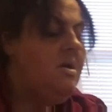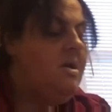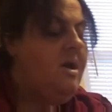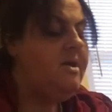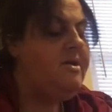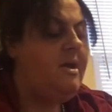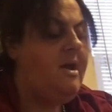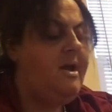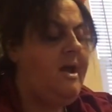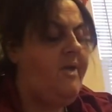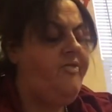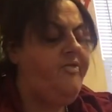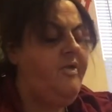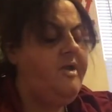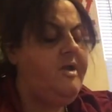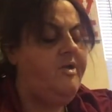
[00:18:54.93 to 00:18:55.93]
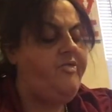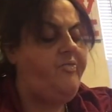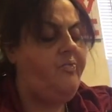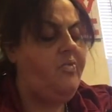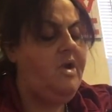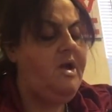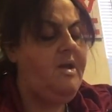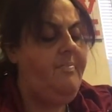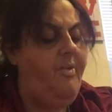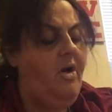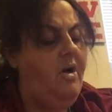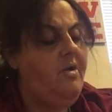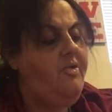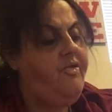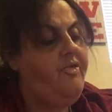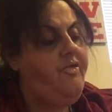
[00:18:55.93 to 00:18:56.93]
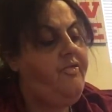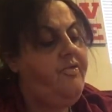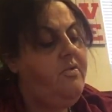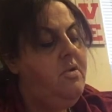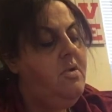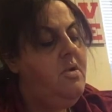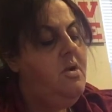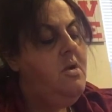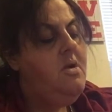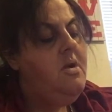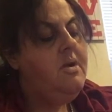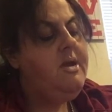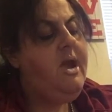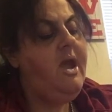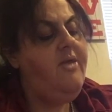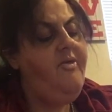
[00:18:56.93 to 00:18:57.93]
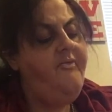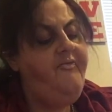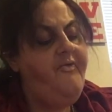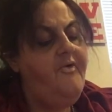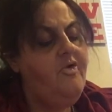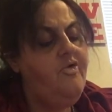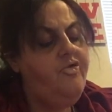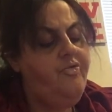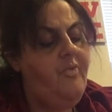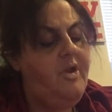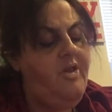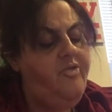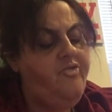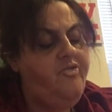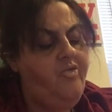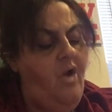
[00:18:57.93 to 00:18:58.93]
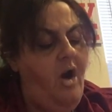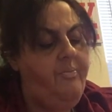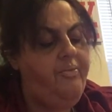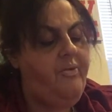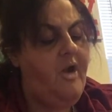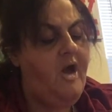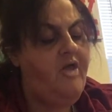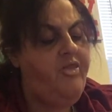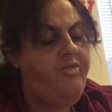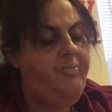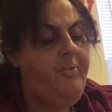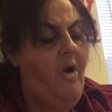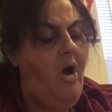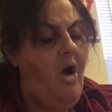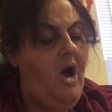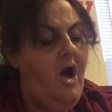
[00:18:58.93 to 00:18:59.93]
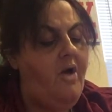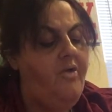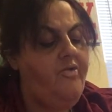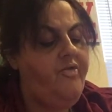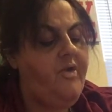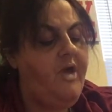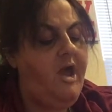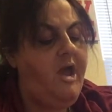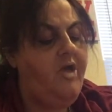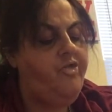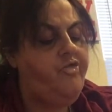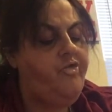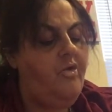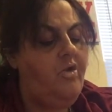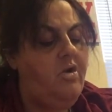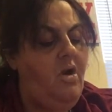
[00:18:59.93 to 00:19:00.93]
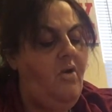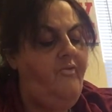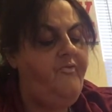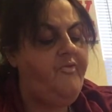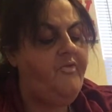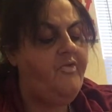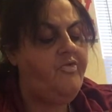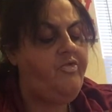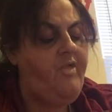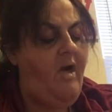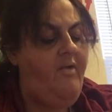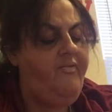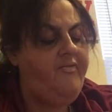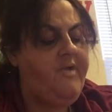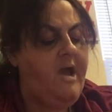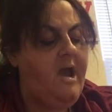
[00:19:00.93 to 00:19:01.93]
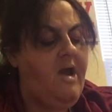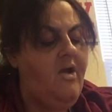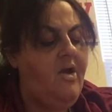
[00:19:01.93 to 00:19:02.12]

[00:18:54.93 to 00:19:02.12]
And then I did get three books. Okay, the first one is called Press Pause, a journal for self-care,